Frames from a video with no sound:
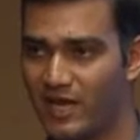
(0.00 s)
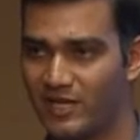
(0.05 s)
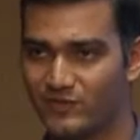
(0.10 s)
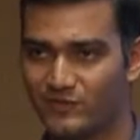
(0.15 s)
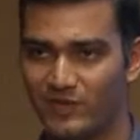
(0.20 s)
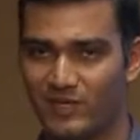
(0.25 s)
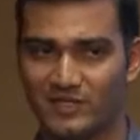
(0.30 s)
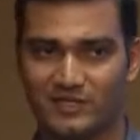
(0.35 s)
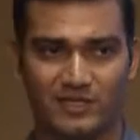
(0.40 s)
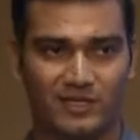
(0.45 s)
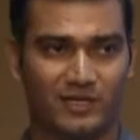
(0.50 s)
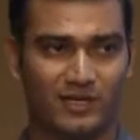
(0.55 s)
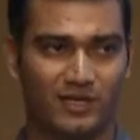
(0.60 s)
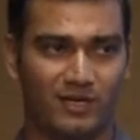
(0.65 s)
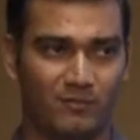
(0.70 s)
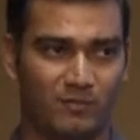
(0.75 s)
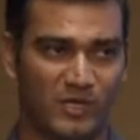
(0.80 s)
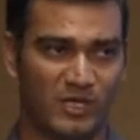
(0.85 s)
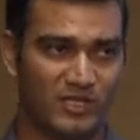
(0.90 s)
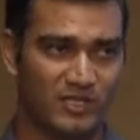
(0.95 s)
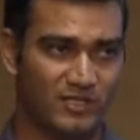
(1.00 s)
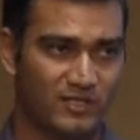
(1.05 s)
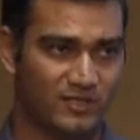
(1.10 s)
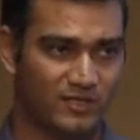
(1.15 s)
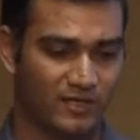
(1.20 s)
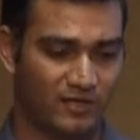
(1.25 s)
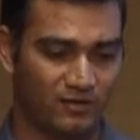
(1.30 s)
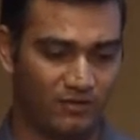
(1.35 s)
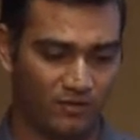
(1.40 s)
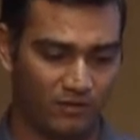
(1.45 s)
as well as indirect
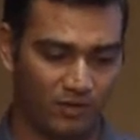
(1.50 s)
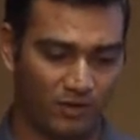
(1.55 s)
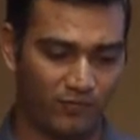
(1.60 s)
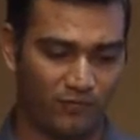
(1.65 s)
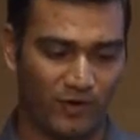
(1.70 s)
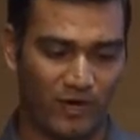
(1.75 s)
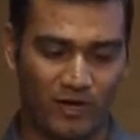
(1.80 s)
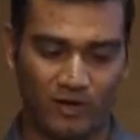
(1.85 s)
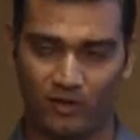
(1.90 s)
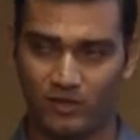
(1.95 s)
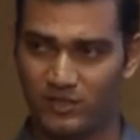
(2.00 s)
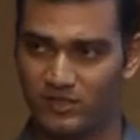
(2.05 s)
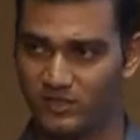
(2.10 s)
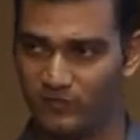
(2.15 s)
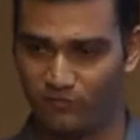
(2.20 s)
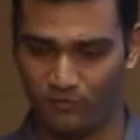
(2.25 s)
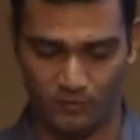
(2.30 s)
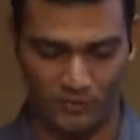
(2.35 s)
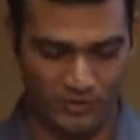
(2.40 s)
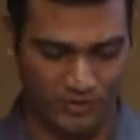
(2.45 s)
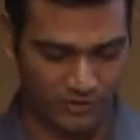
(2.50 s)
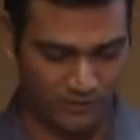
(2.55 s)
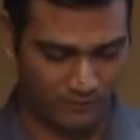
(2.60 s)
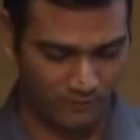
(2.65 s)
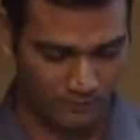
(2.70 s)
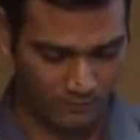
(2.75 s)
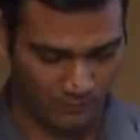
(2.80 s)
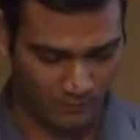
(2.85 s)
managers, and you can find all this information.